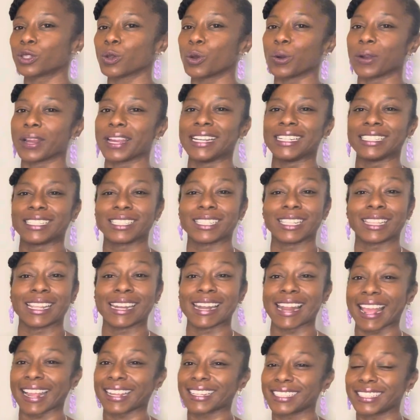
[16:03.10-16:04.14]
or into the
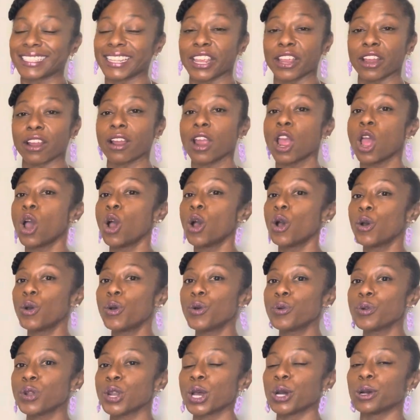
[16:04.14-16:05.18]
next year.
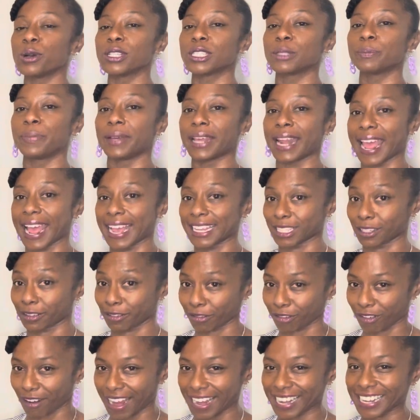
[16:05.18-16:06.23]
Who knows? But as of
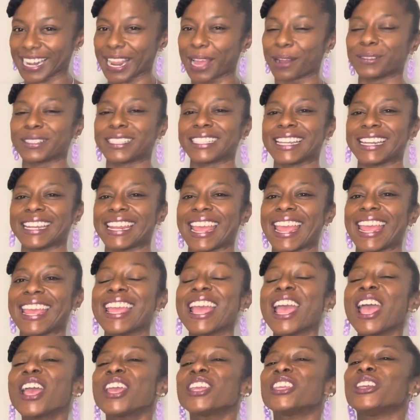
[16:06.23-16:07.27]
right now,
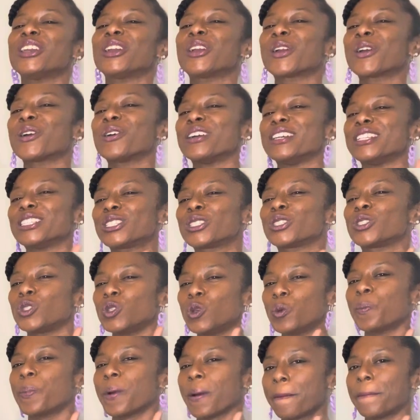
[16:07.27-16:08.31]
today, your girl is
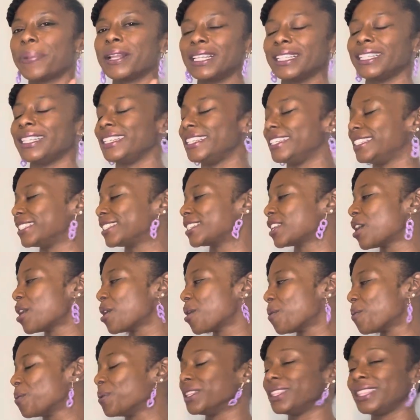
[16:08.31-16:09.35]
super pleased
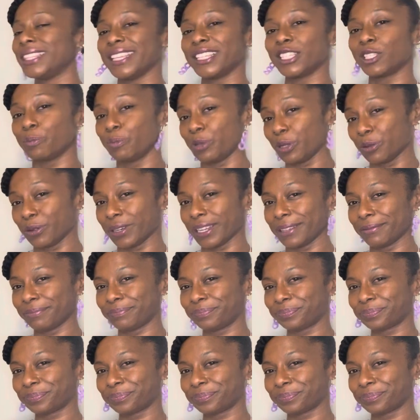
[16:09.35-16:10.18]
with this beauty.